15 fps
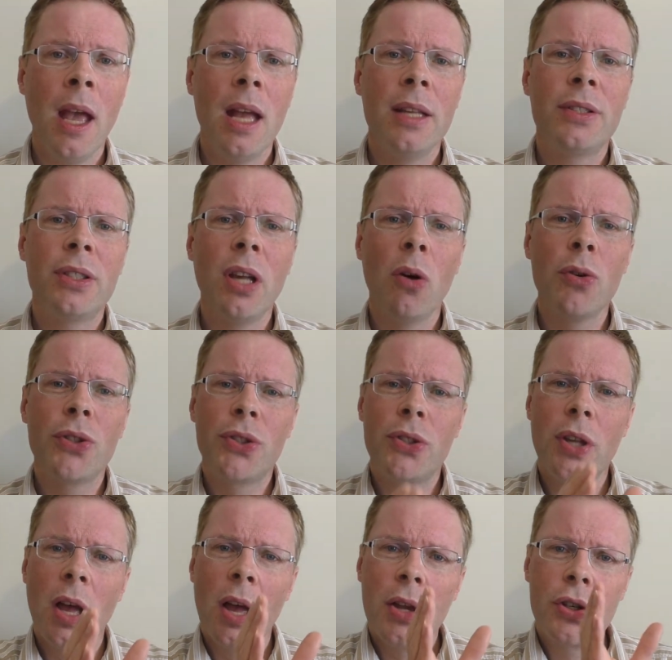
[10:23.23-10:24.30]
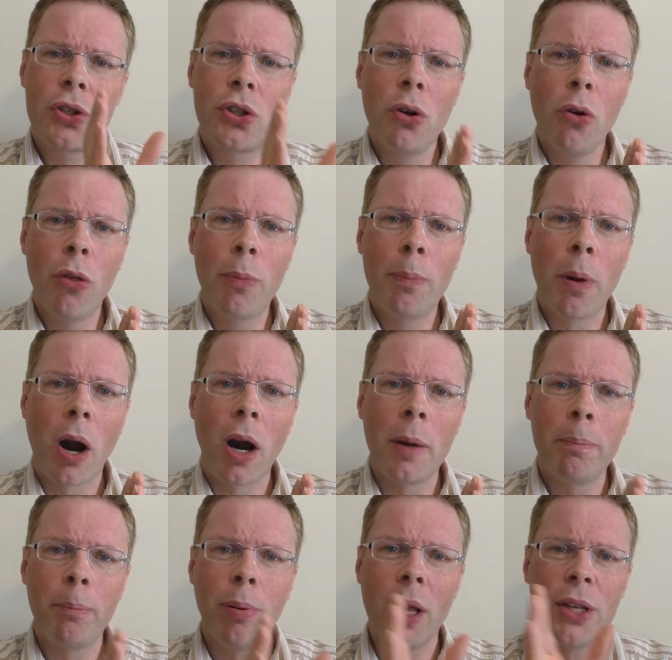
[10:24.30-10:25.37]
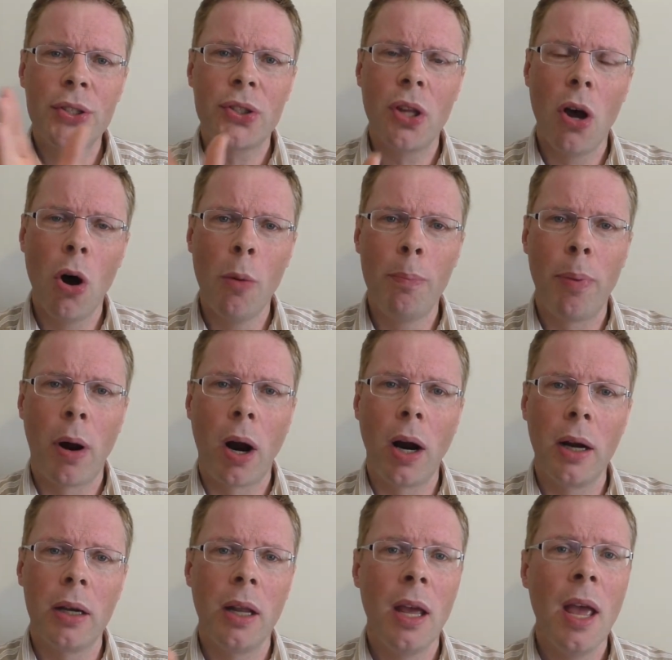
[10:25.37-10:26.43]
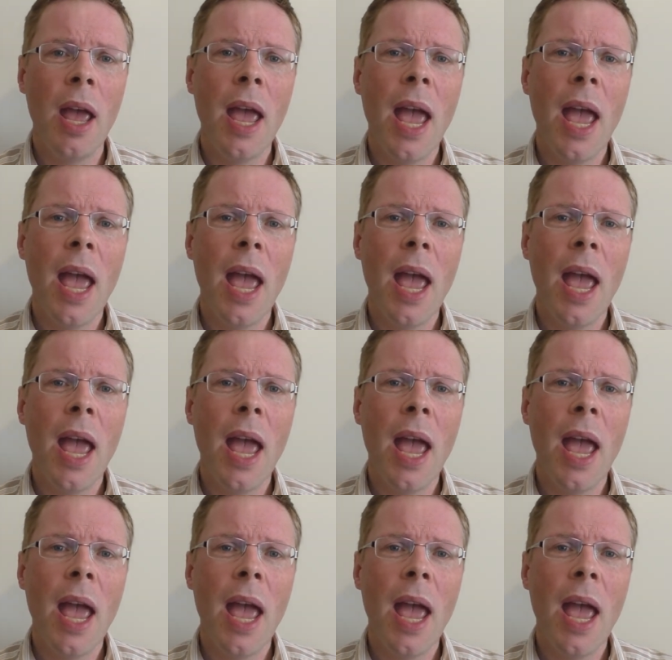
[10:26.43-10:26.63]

And so it's the truth part plus the hope part,